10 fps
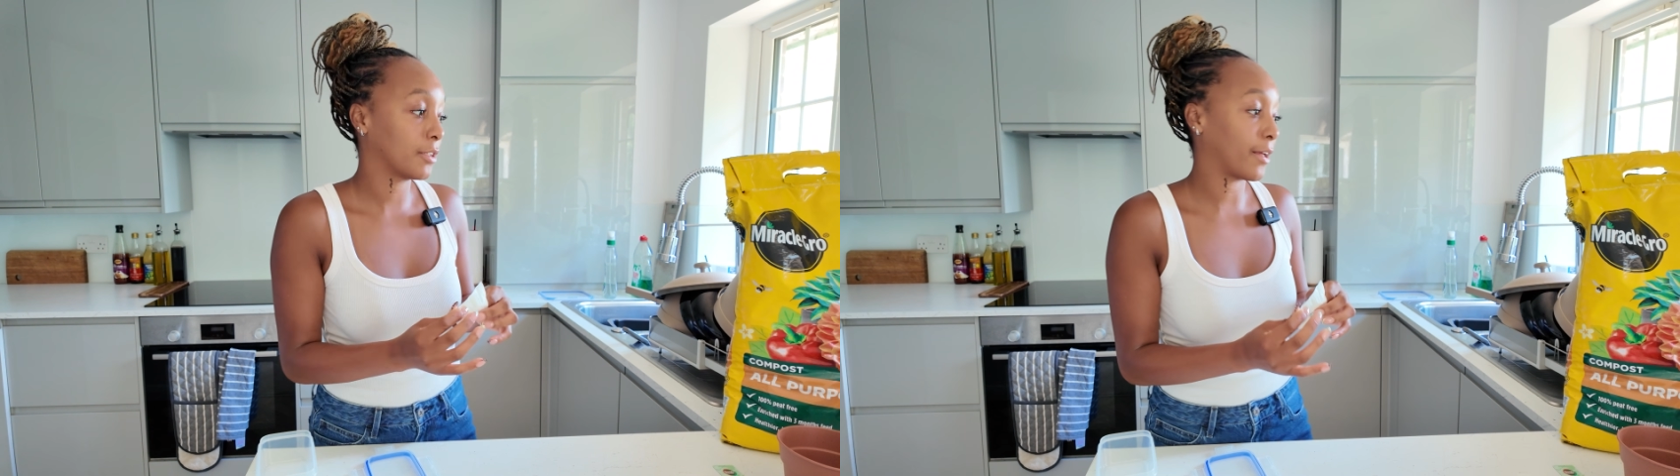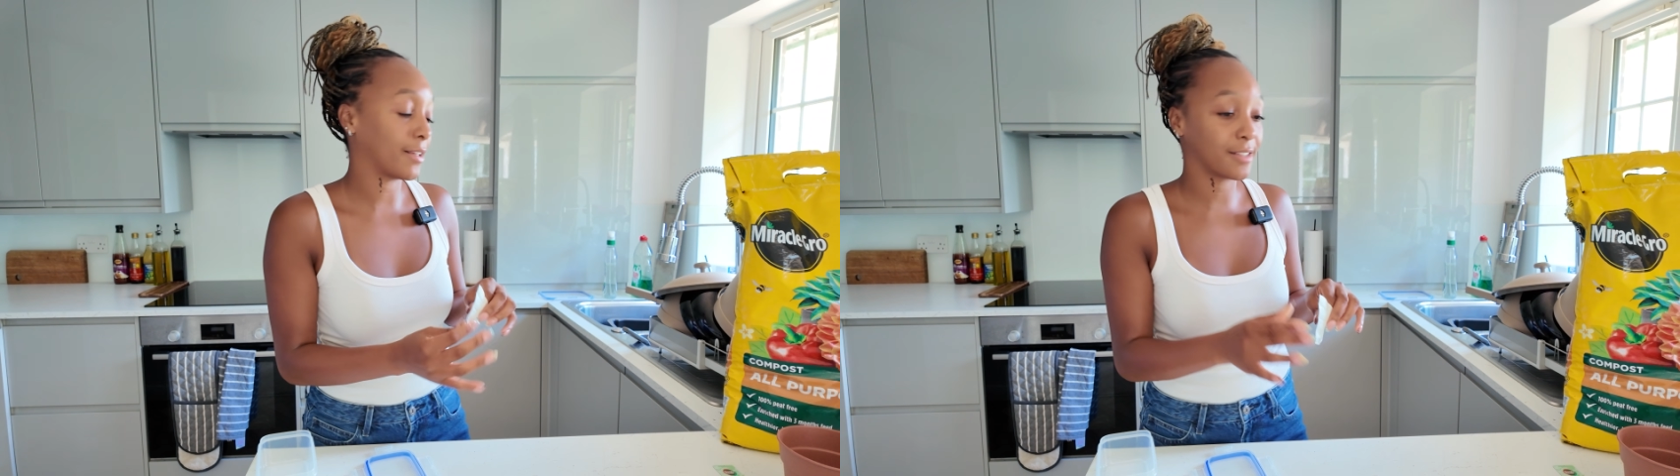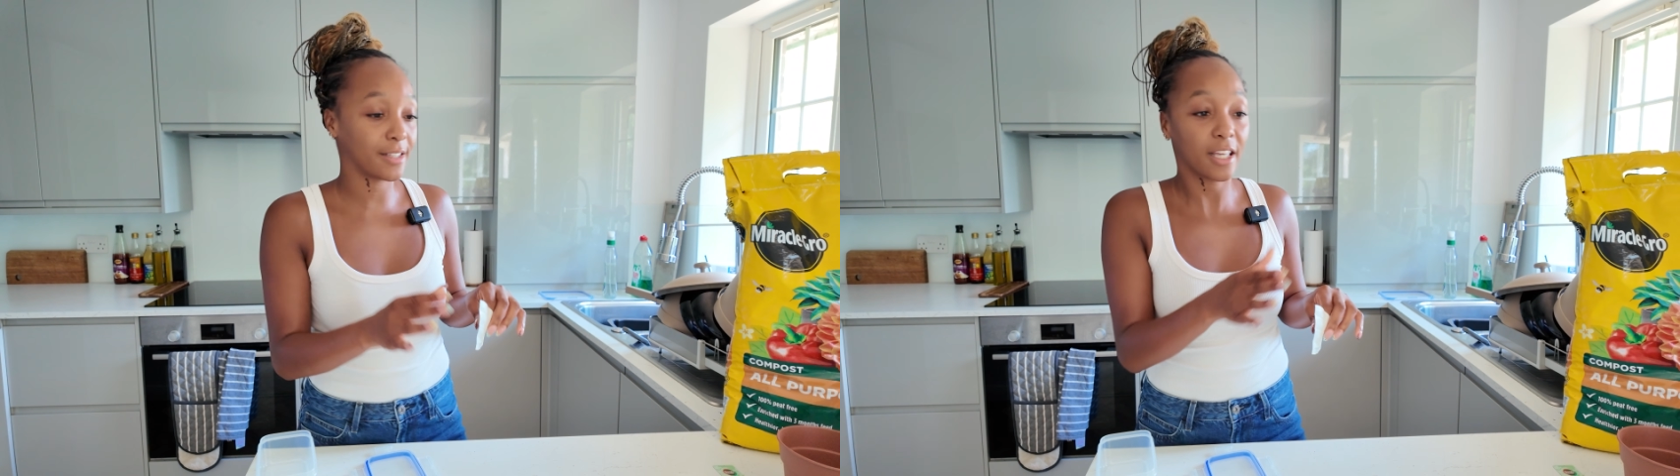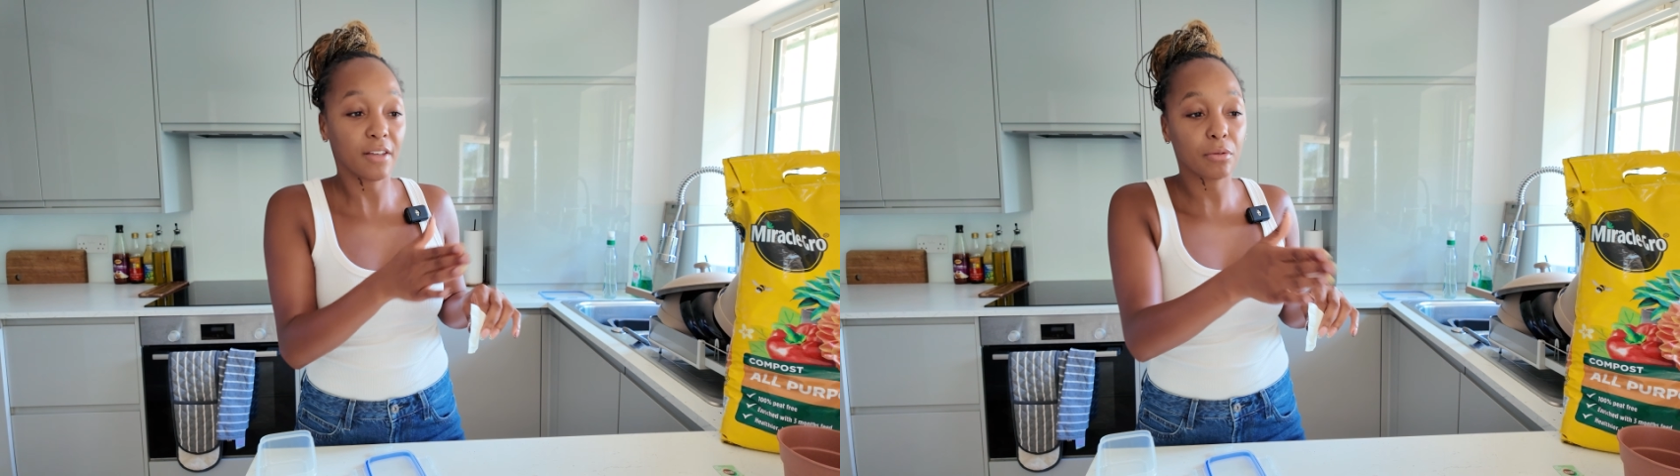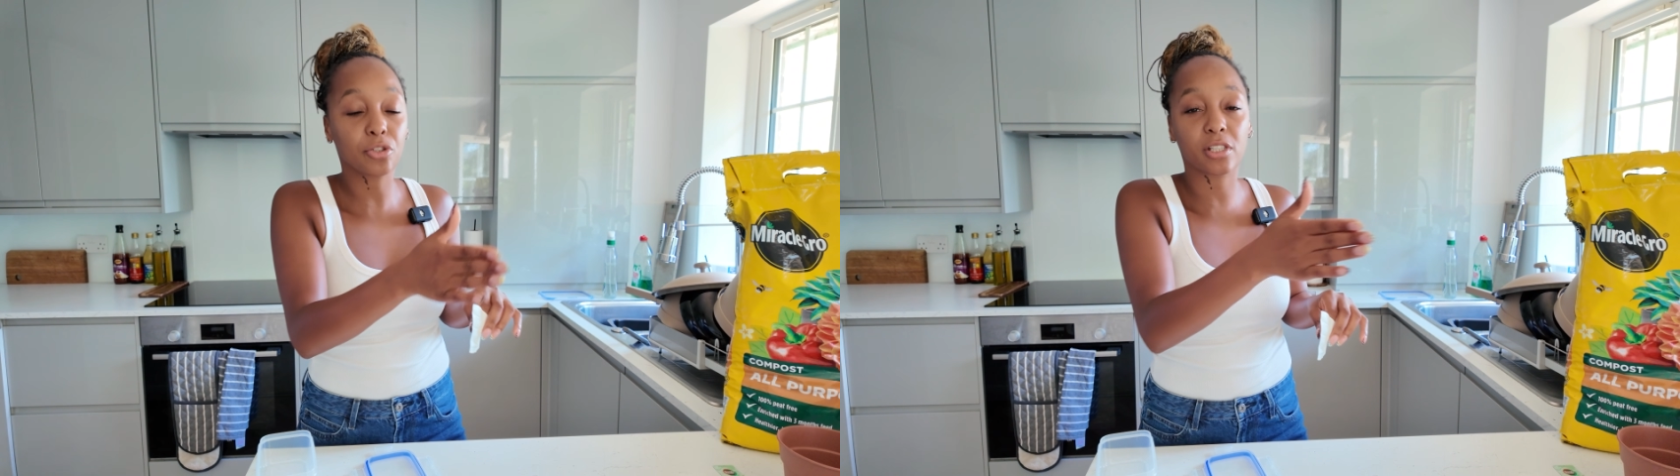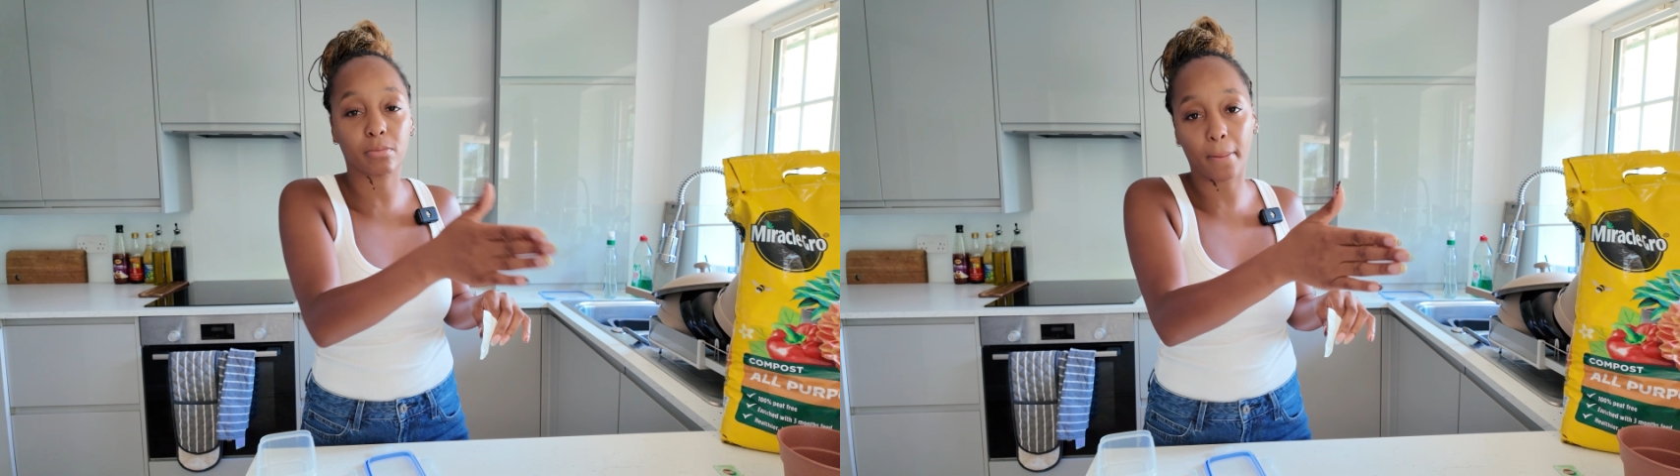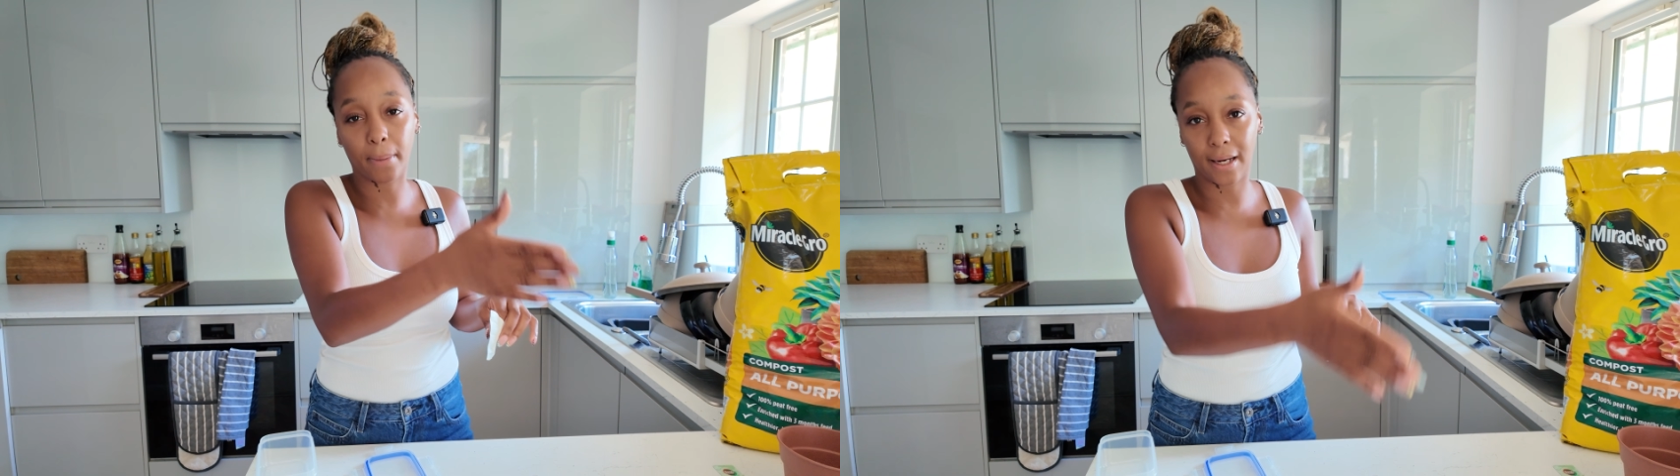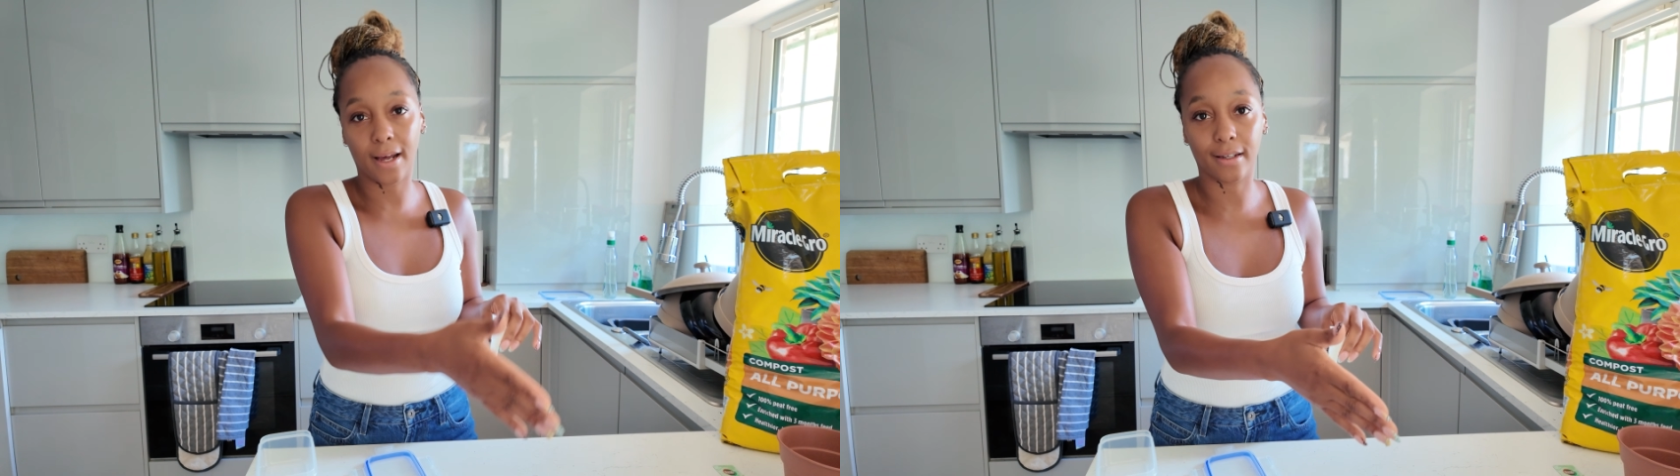like, see, even just my
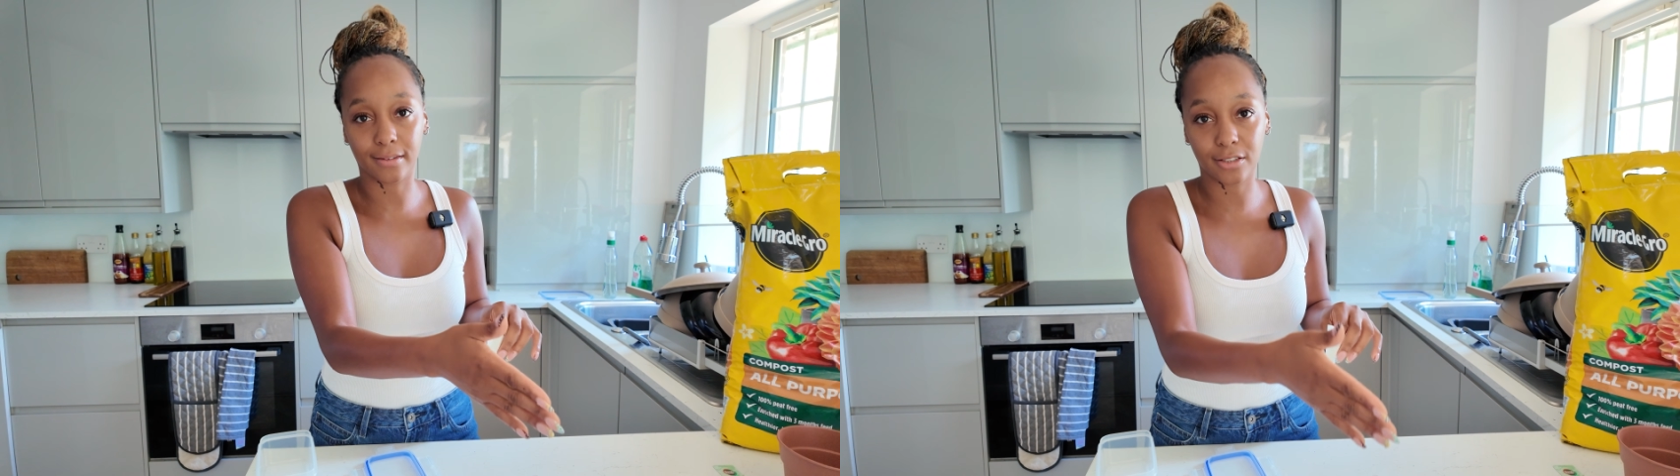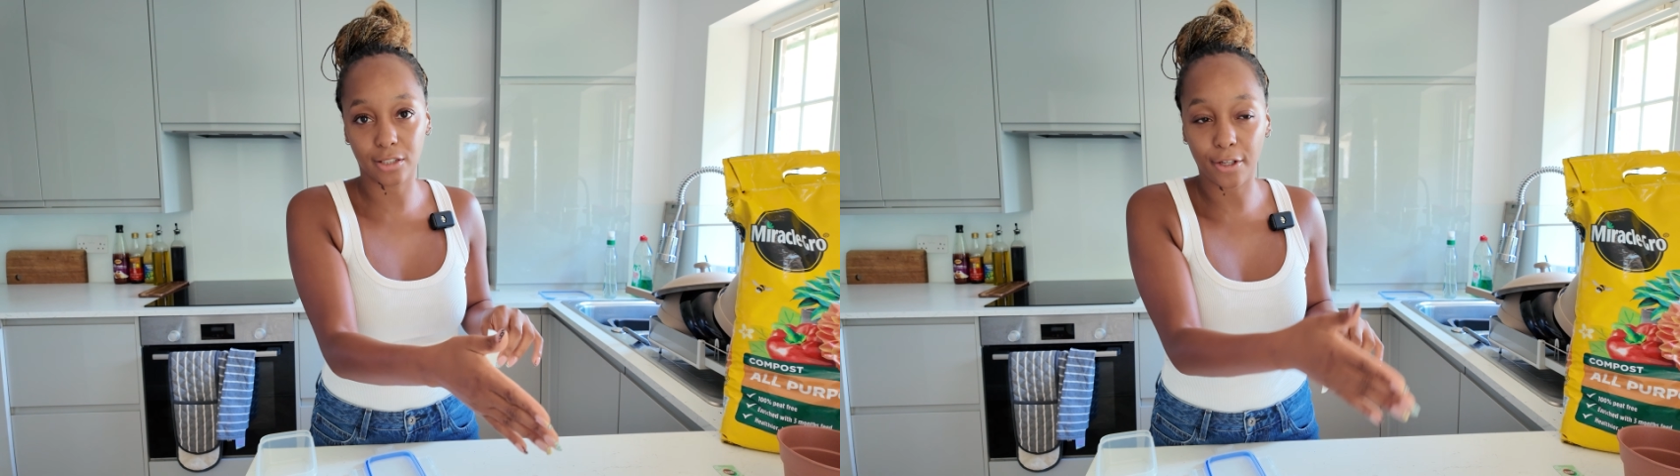plants,